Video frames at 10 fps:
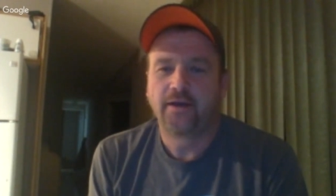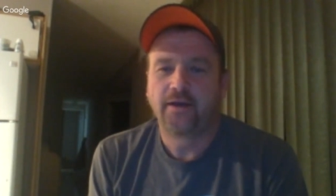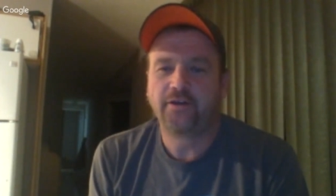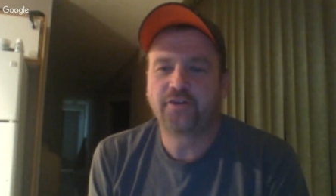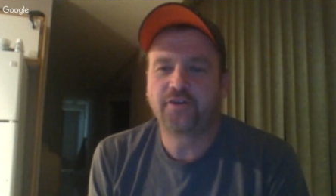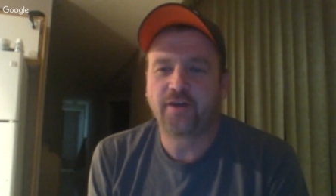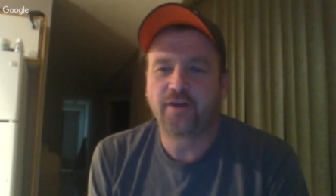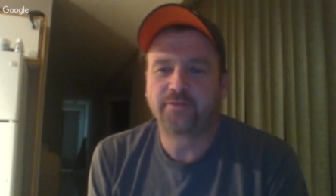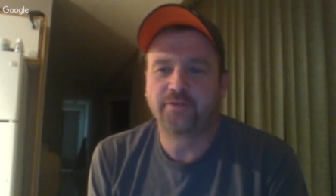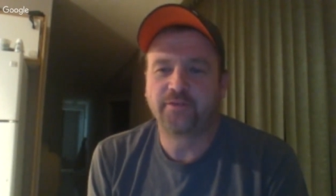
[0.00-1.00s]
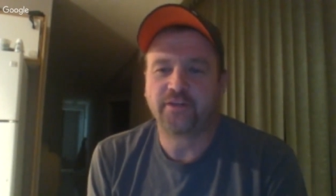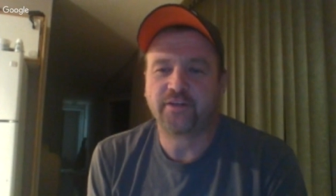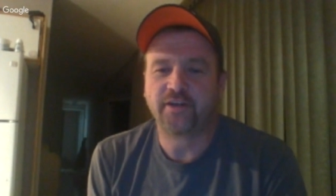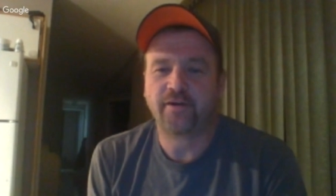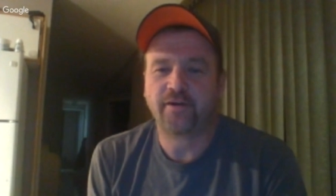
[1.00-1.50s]
How did your crops do
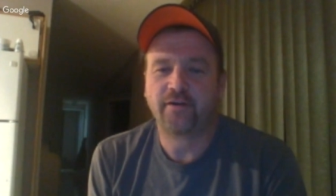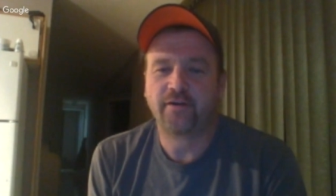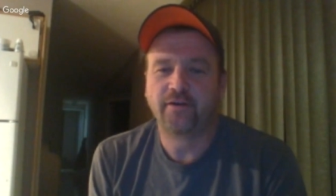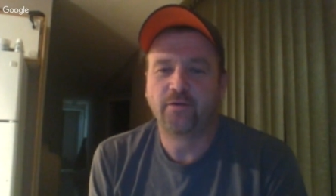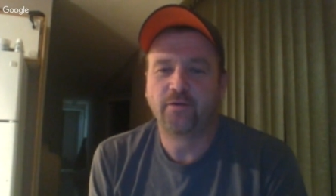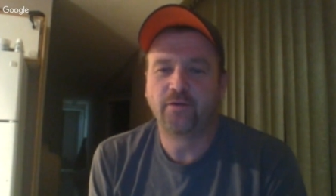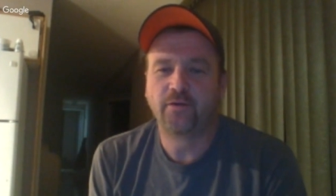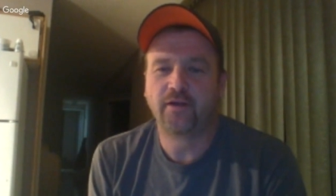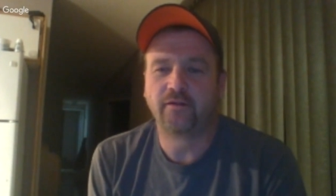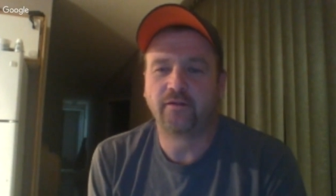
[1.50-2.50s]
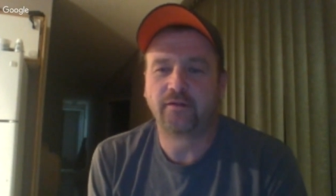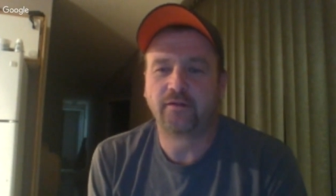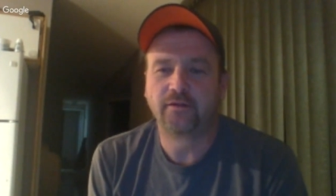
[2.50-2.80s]
this year? Well,